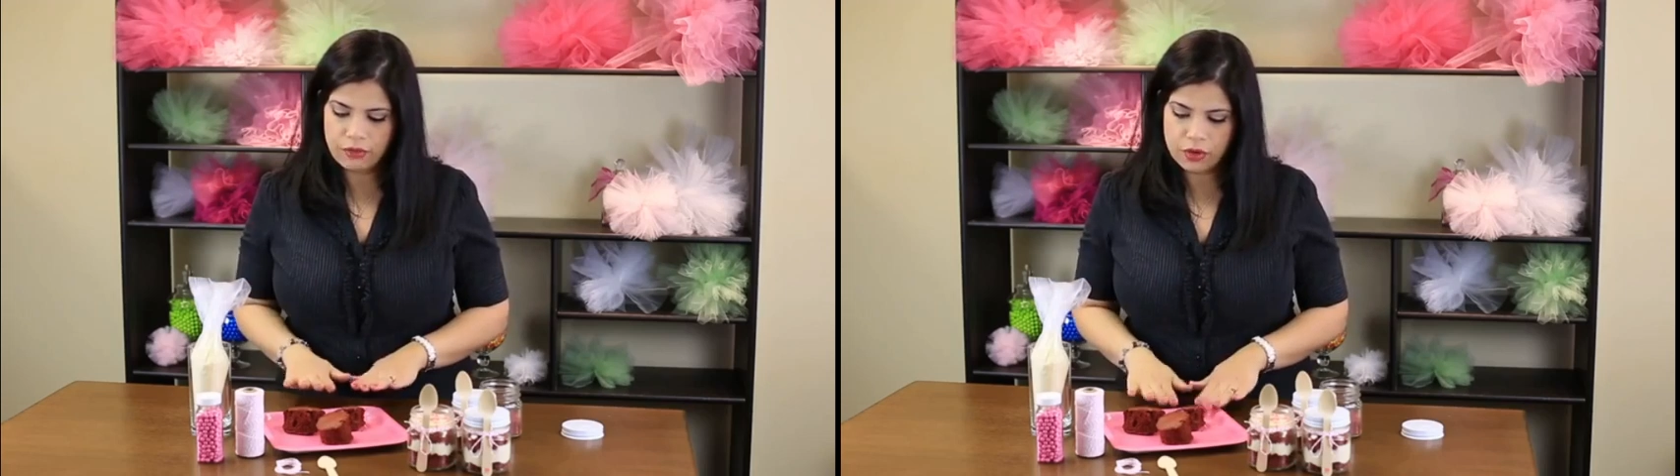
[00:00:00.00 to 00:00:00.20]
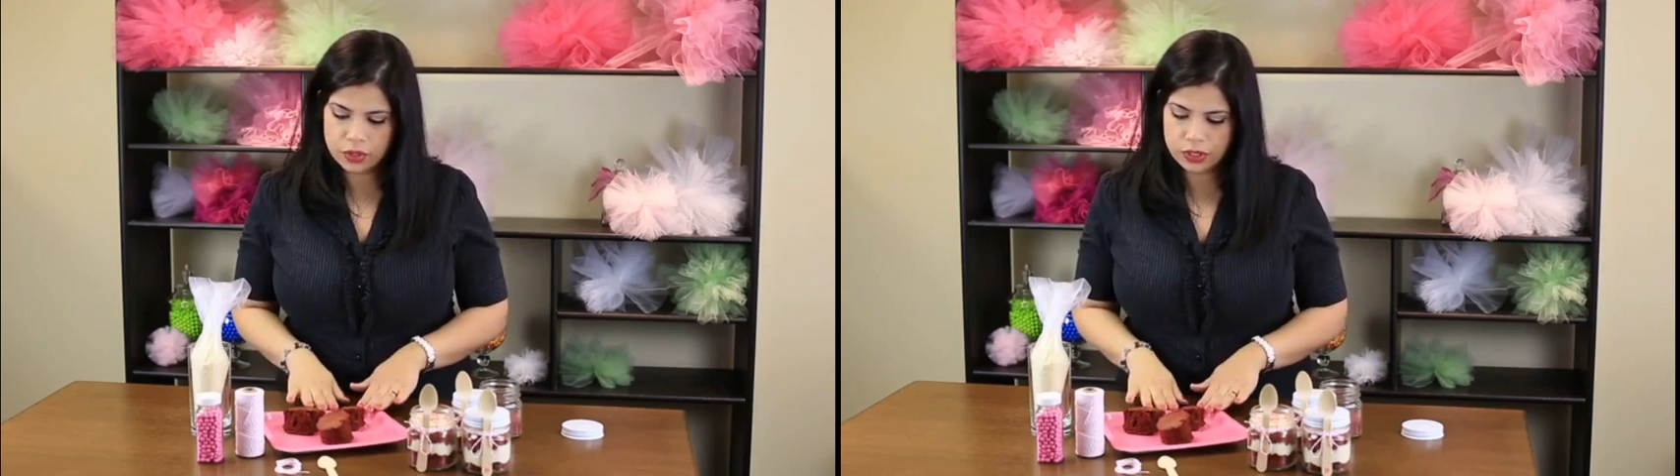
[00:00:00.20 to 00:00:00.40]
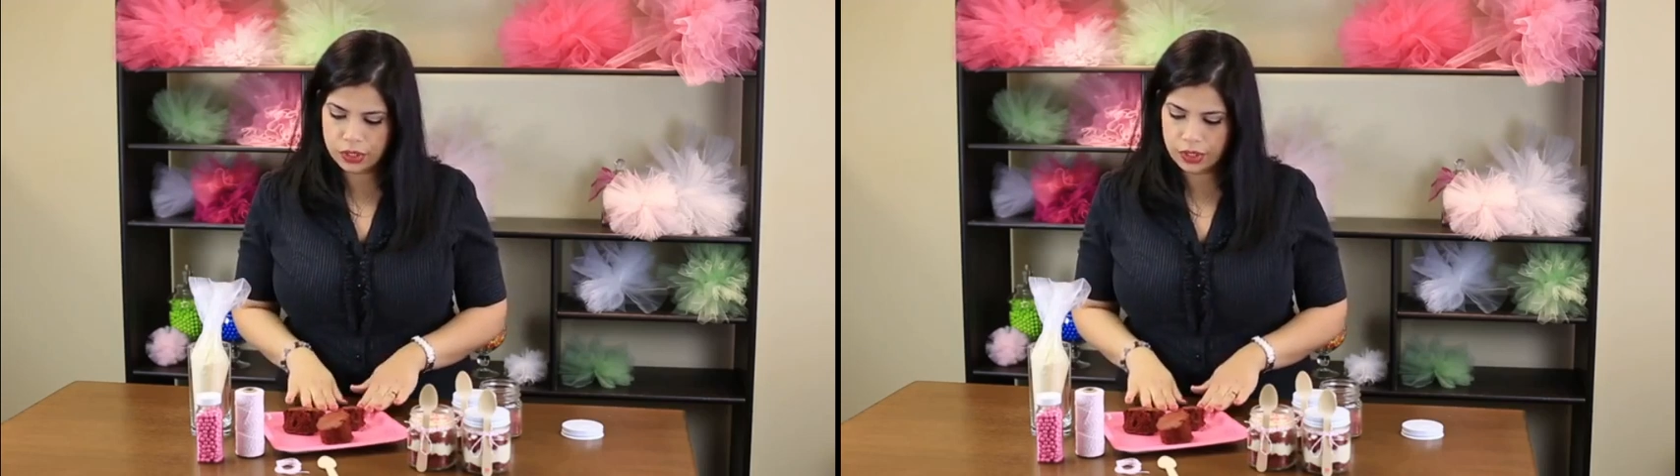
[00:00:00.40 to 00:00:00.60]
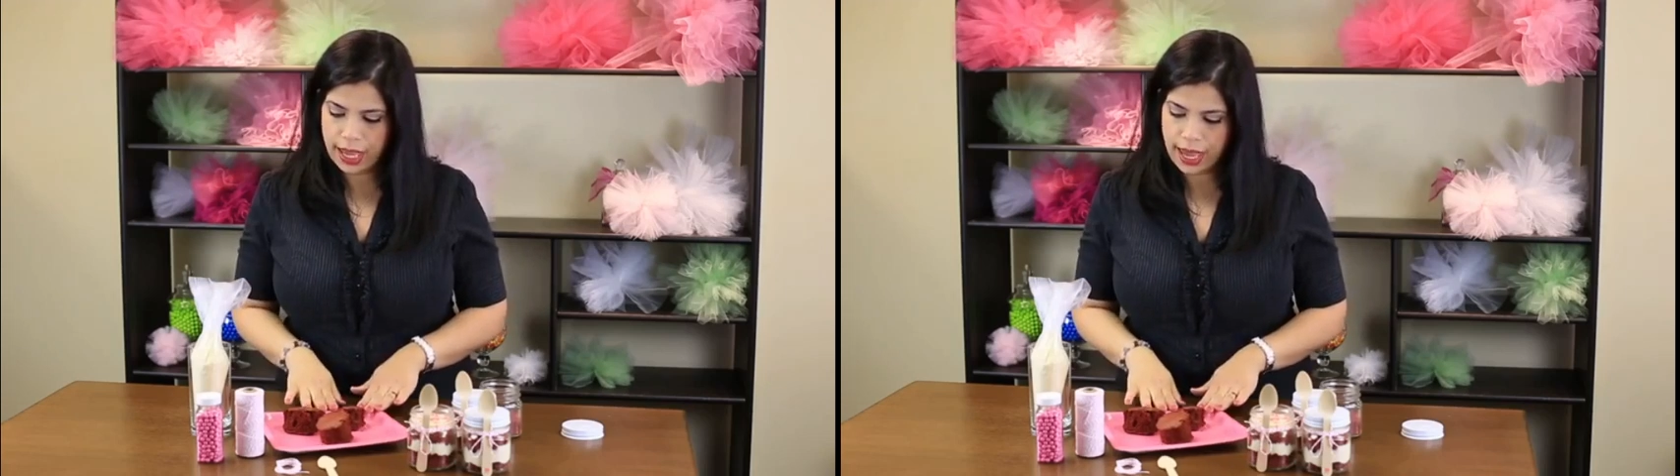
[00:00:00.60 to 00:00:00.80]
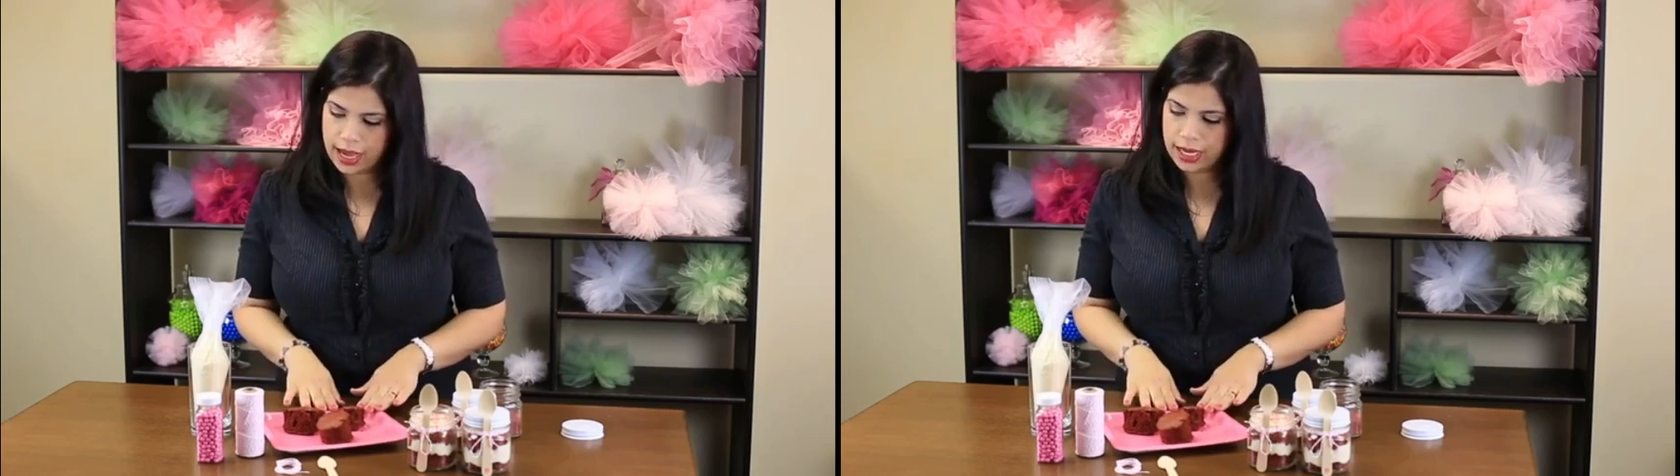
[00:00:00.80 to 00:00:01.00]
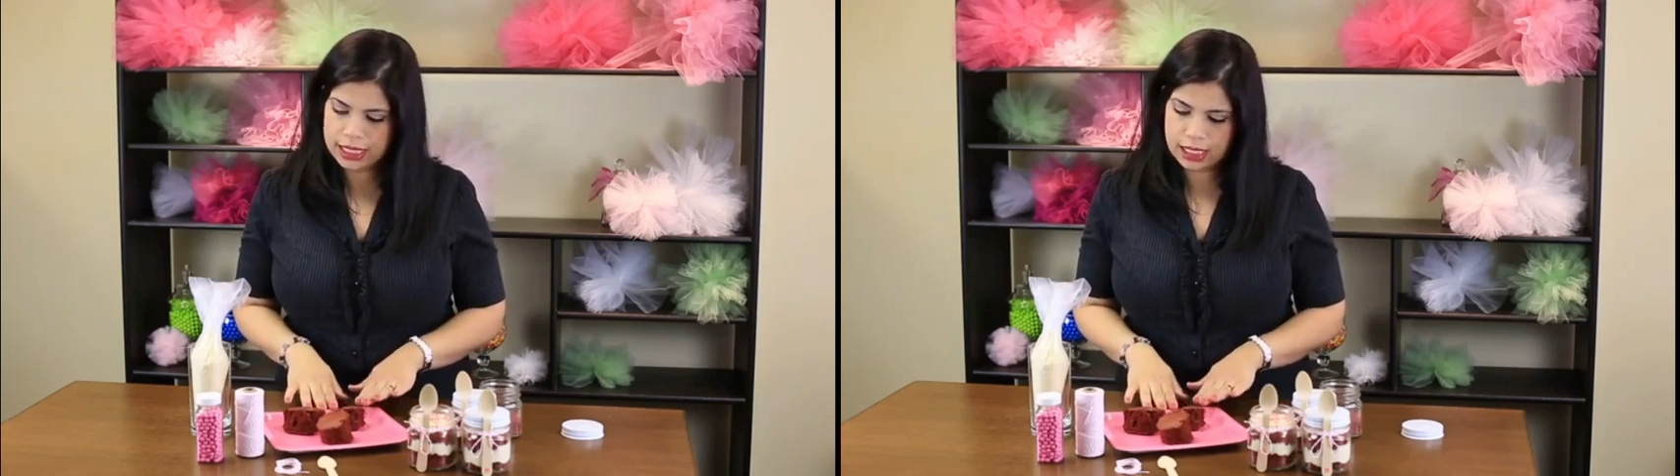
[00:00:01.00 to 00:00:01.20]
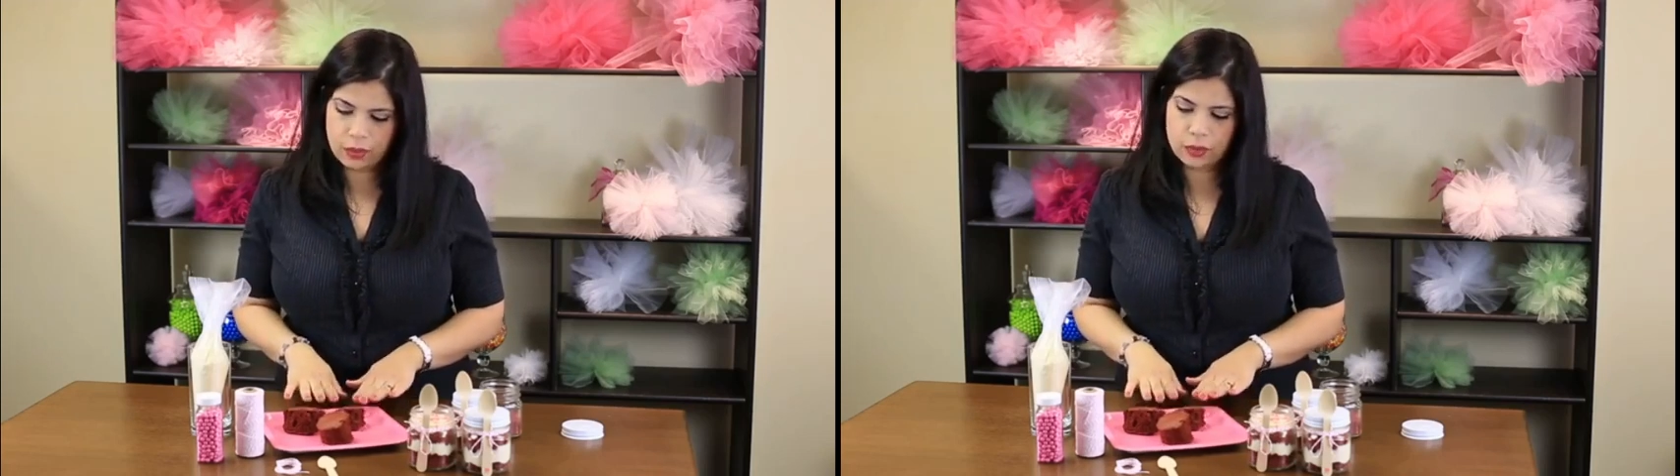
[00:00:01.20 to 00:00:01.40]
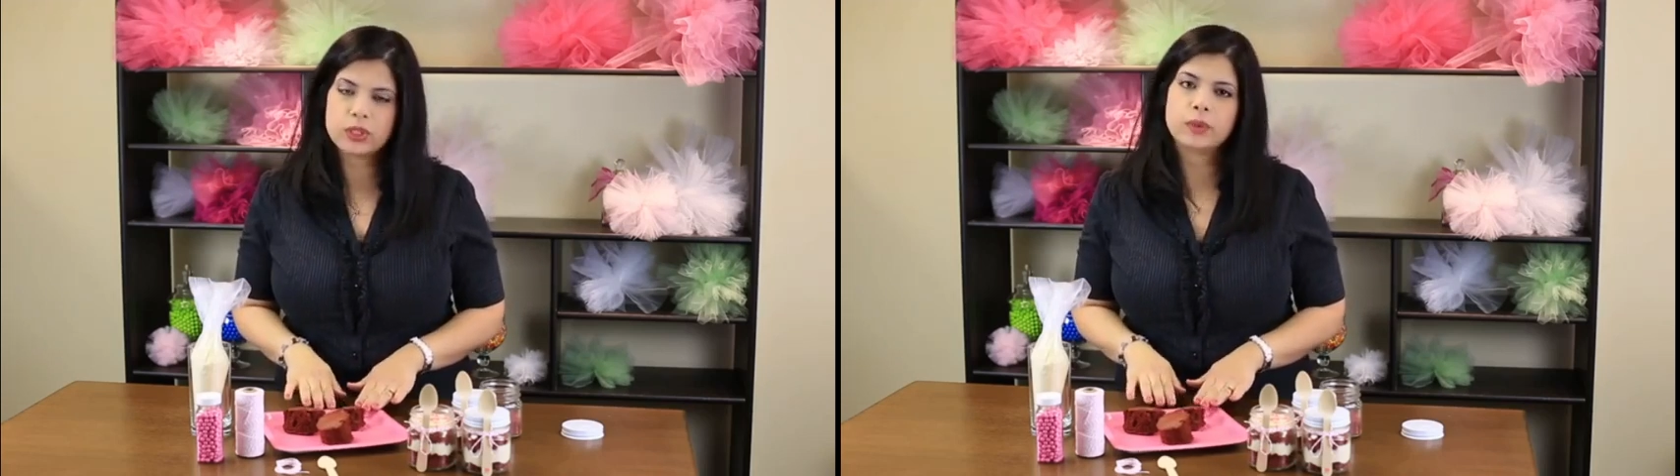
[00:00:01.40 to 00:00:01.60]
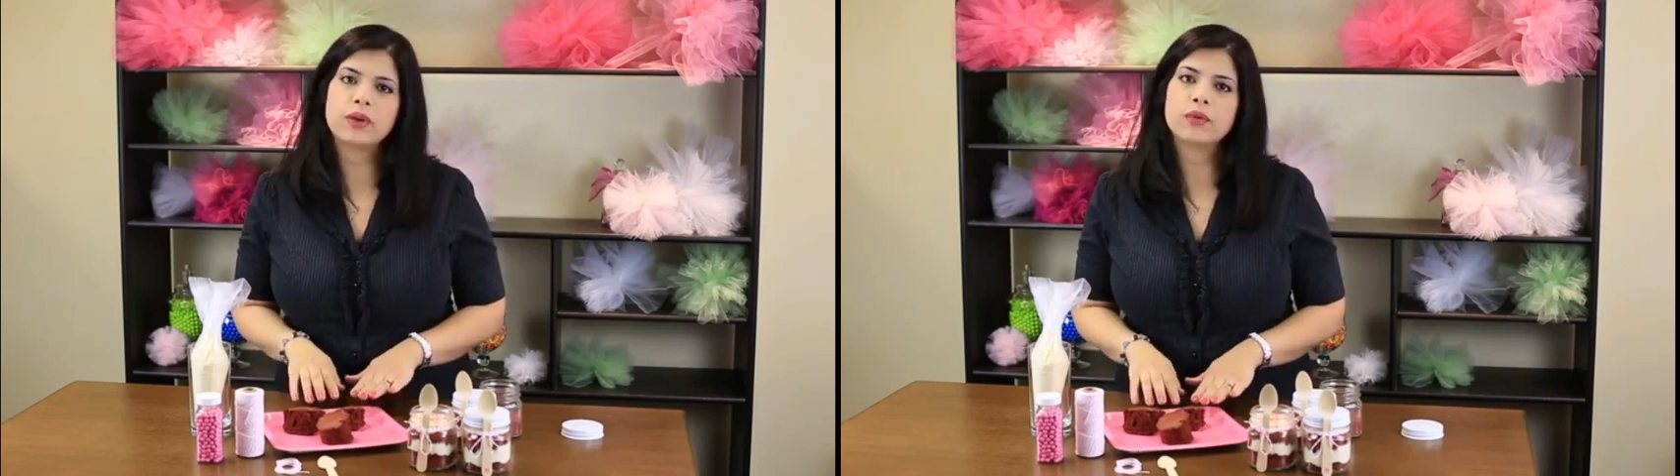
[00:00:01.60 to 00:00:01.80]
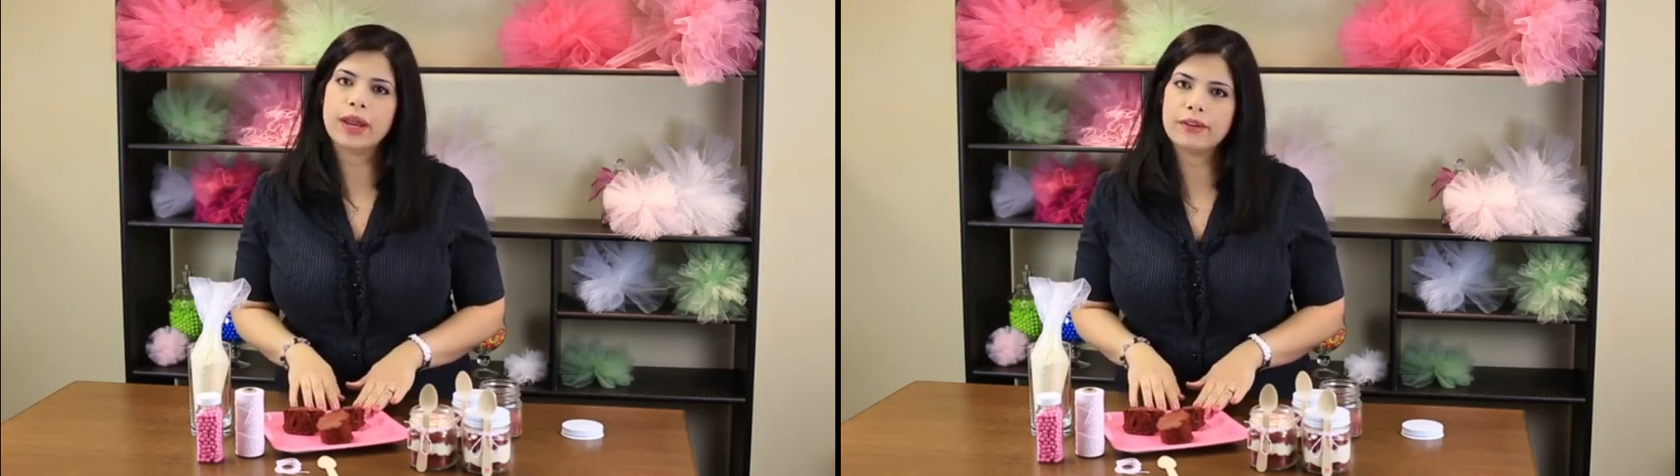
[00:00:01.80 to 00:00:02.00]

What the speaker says: Of course, your cake. Today we're doing